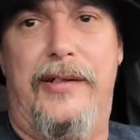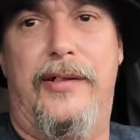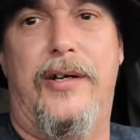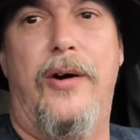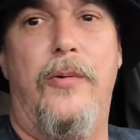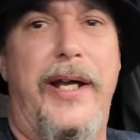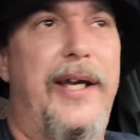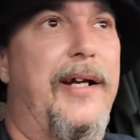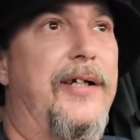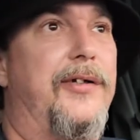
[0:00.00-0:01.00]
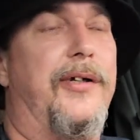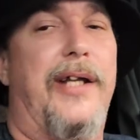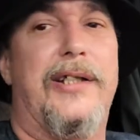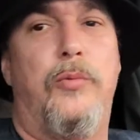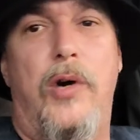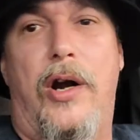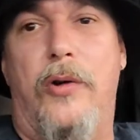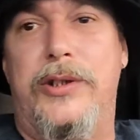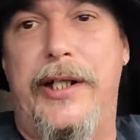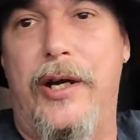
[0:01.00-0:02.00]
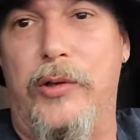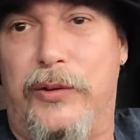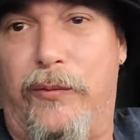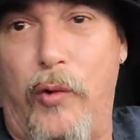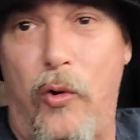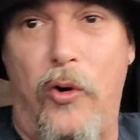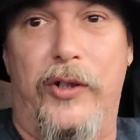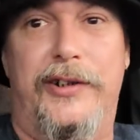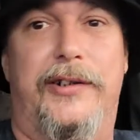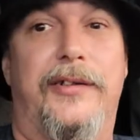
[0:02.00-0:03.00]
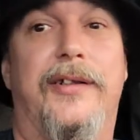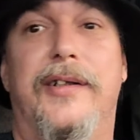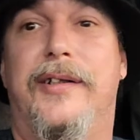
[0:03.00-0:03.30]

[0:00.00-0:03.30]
You go in, and you, that's what OTO is for, is to